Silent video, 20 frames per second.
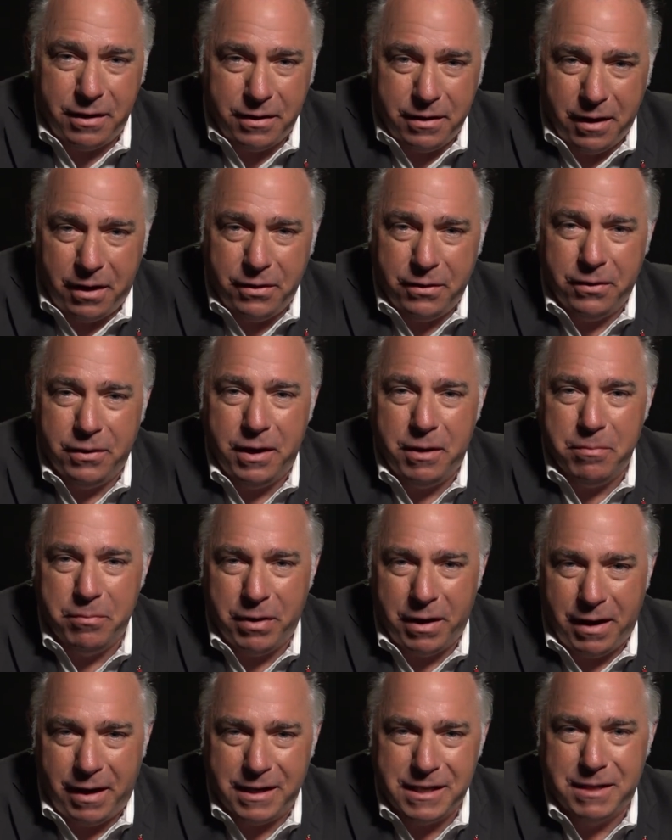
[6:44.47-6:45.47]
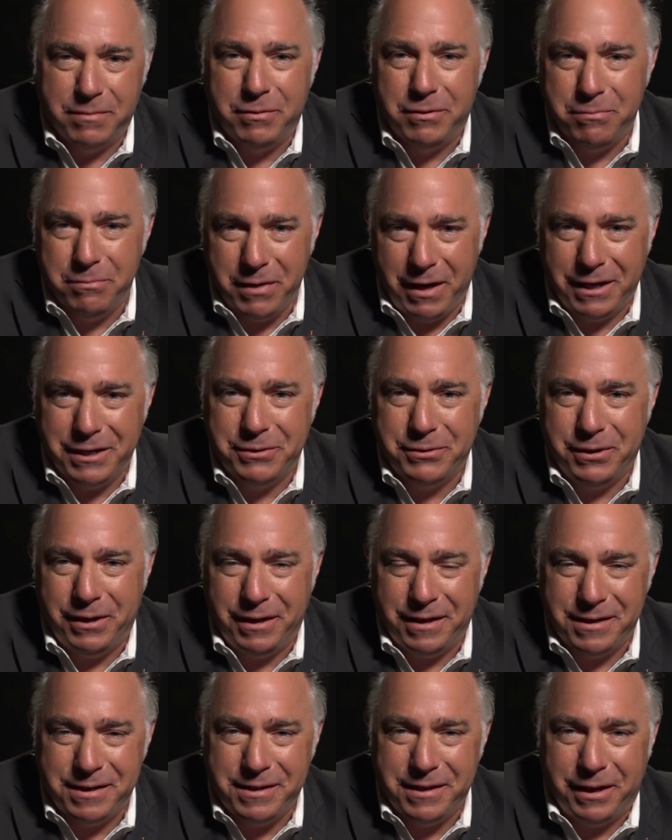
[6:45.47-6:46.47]
another impossible
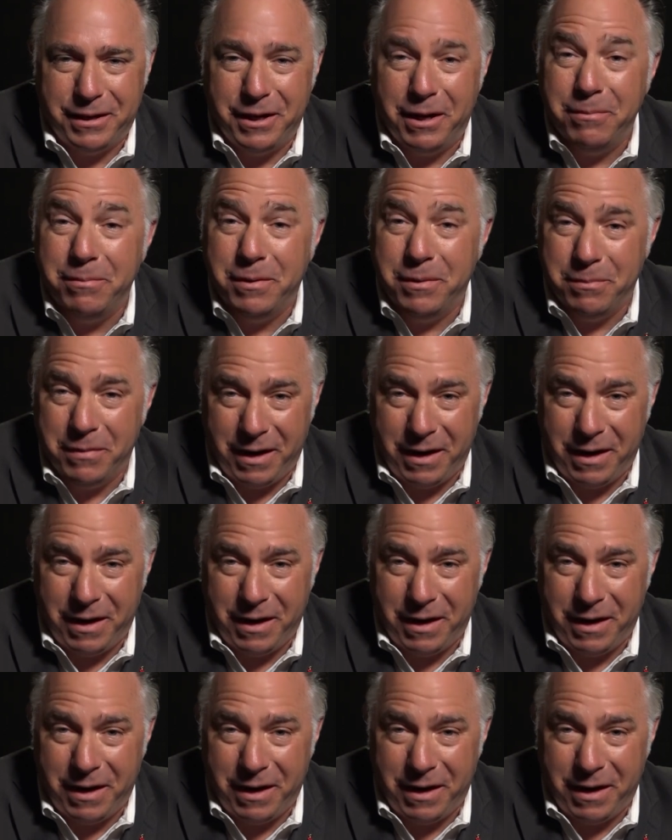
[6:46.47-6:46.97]
metric set up